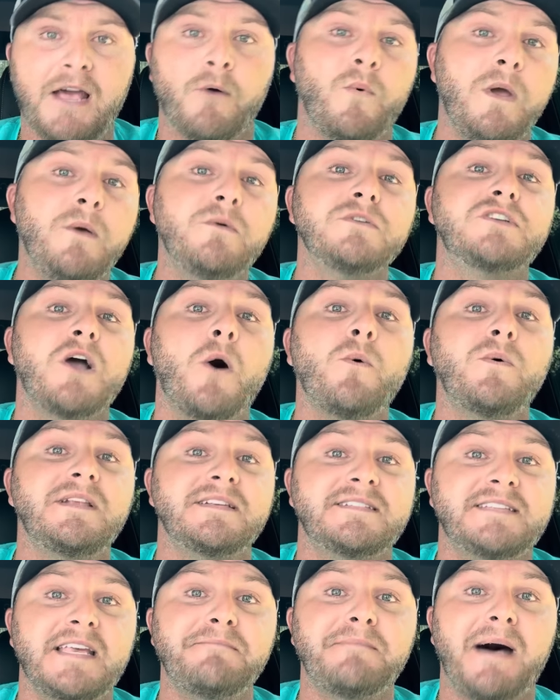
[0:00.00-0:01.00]
We was going to
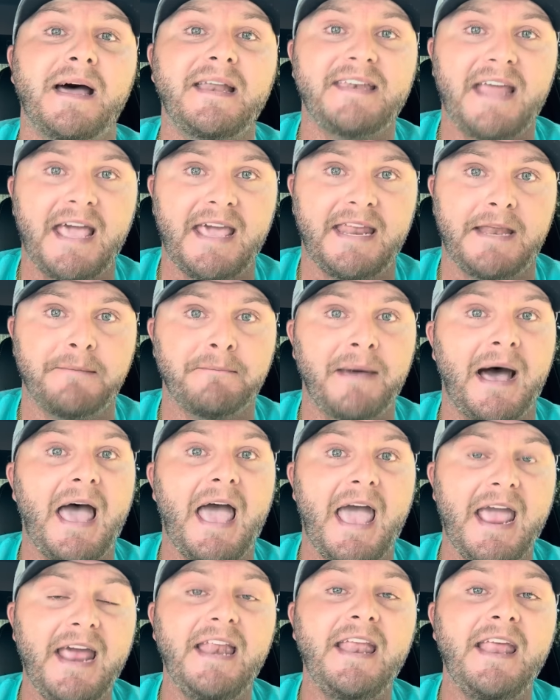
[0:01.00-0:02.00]
see my nanny, my
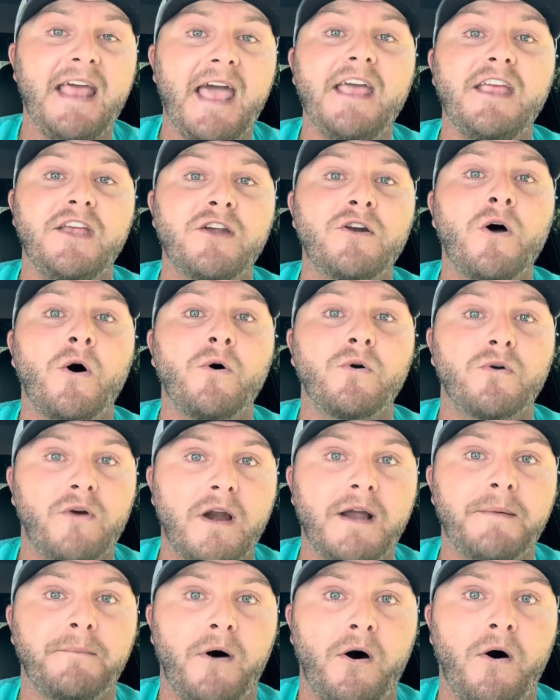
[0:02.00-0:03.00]
88 year old
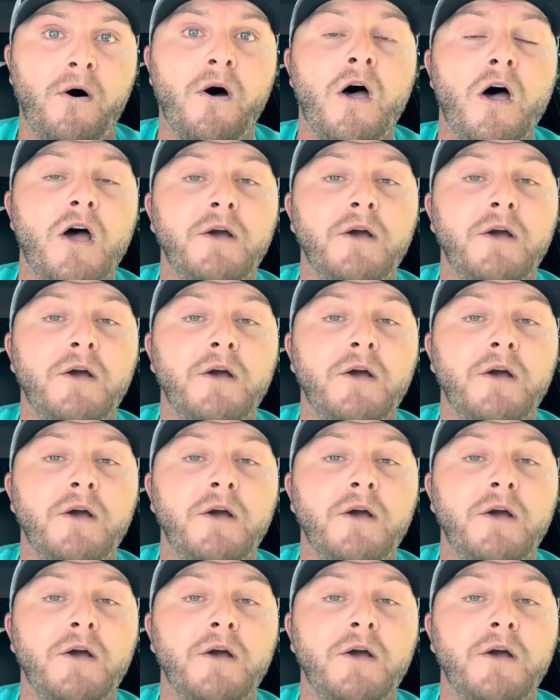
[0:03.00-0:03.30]
grandma,